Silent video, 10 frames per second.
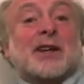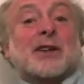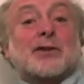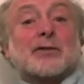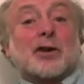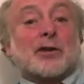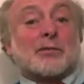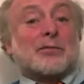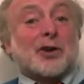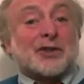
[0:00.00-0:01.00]
you've
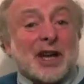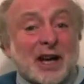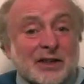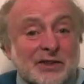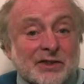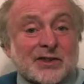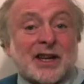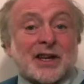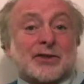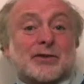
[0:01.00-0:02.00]
got
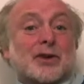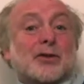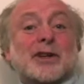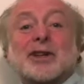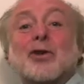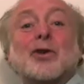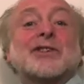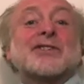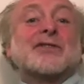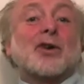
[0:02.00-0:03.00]
podcasts, you've got
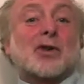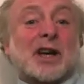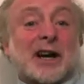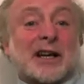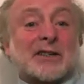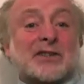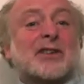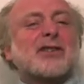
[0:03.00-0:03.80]
recordings of all kinds.